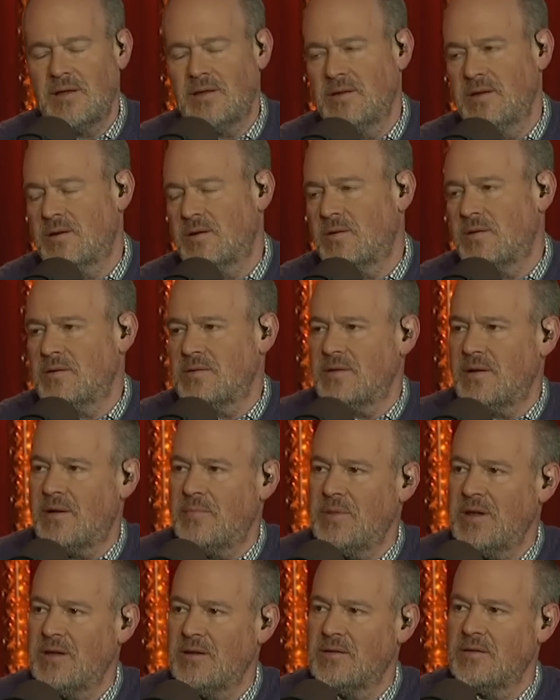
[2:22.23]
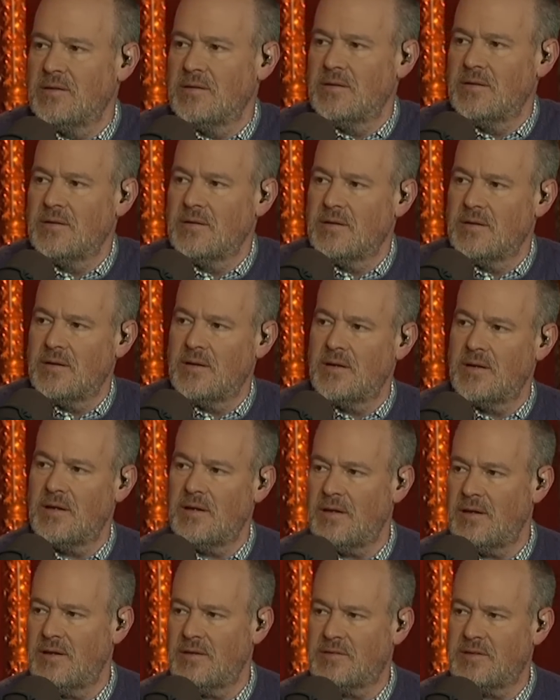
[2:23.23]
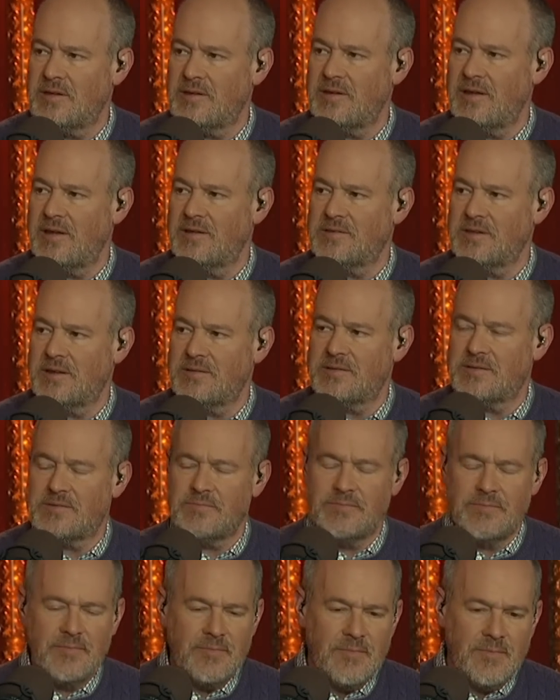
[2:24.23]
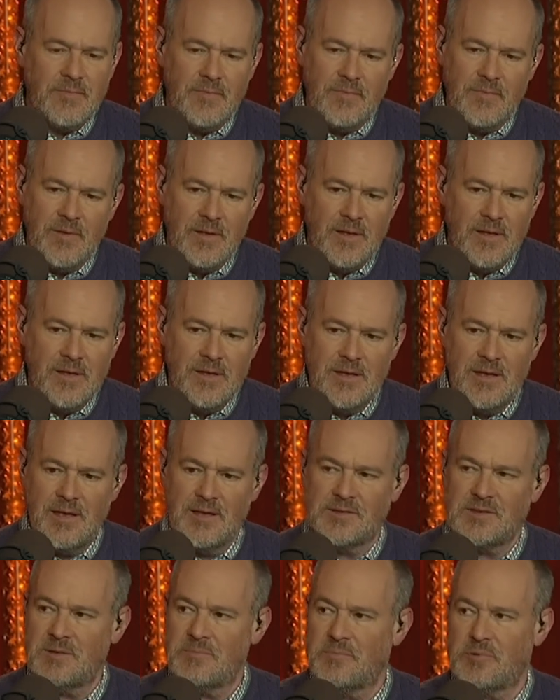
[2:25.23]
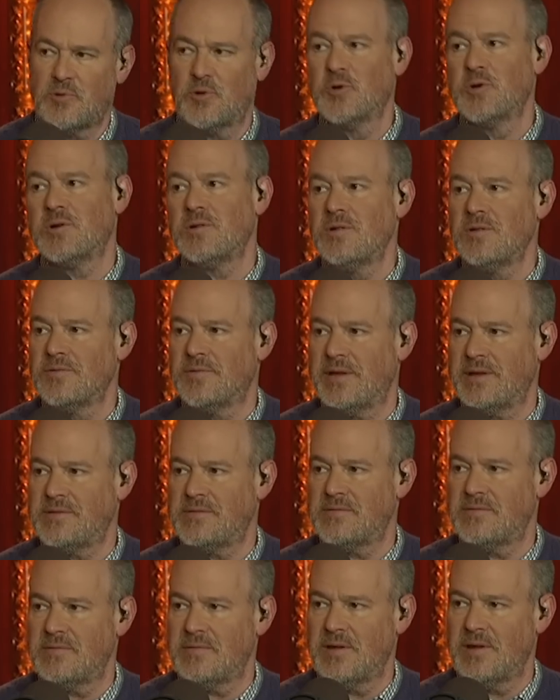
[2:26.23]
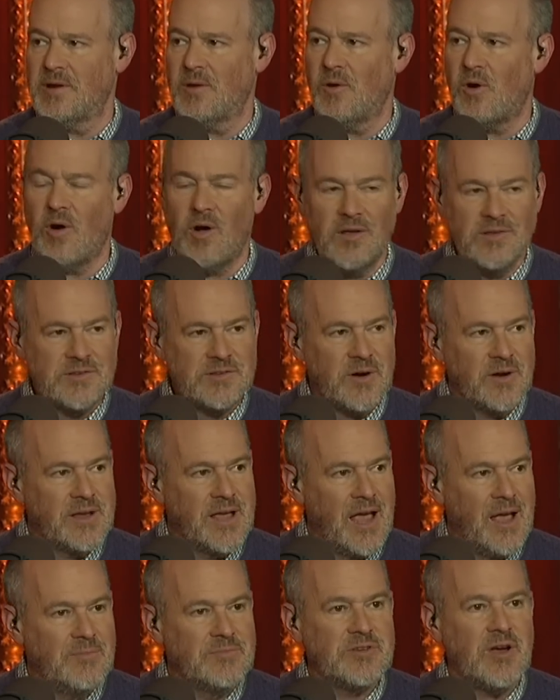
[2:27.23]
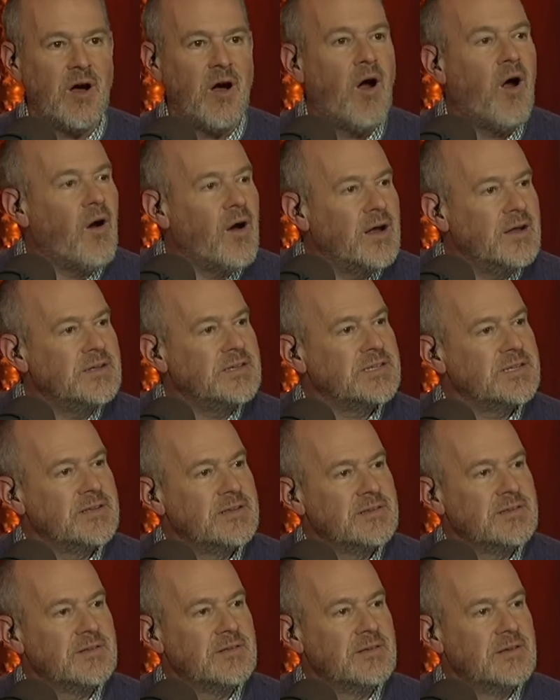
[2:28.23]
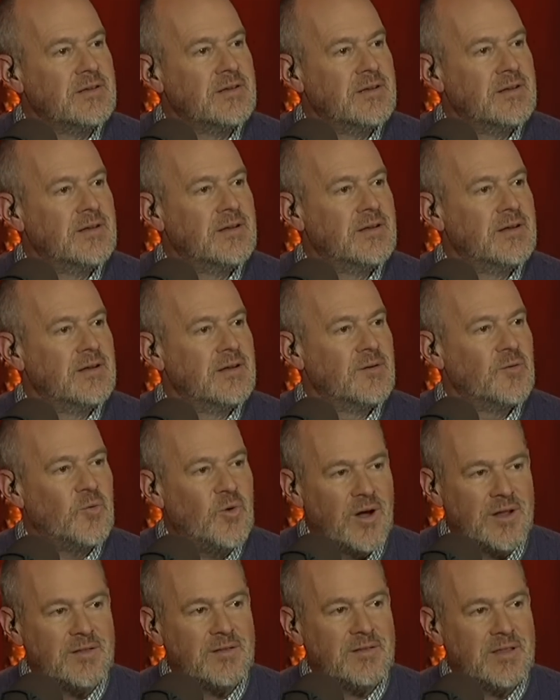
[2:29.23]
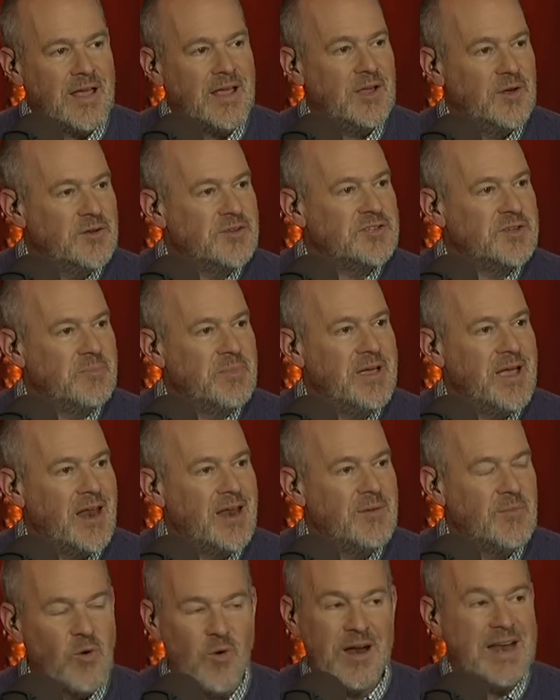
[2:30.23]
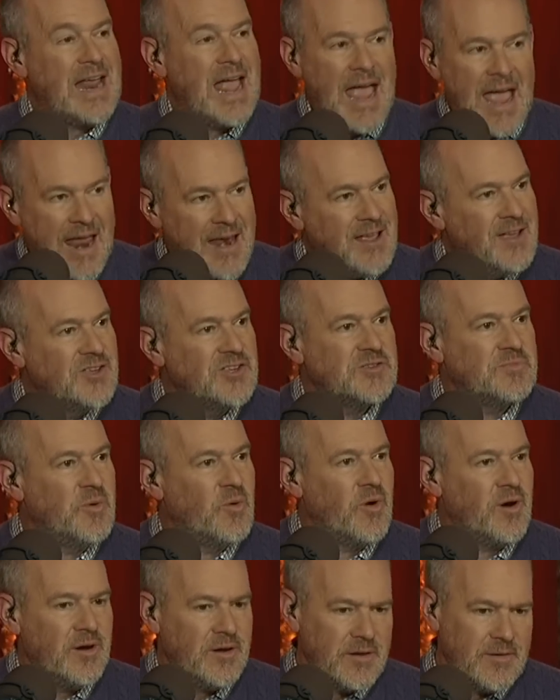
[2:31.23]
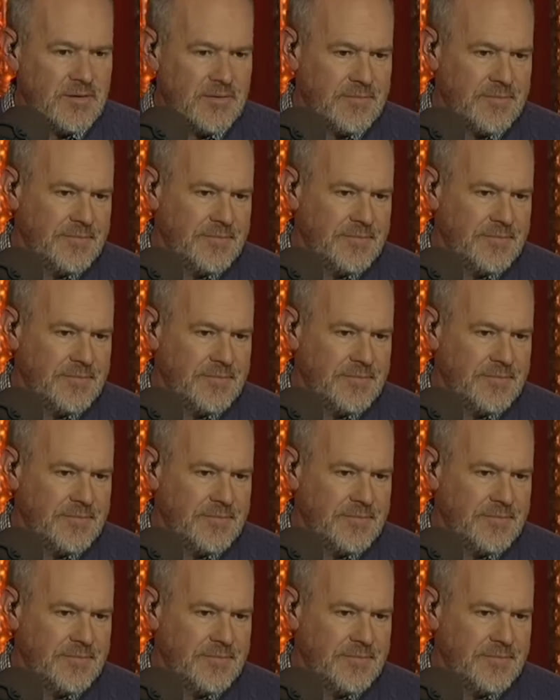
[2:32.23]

And you know, I mean, is it is it is it brutal that you know all star games aren't what they used to be anymore in any sport?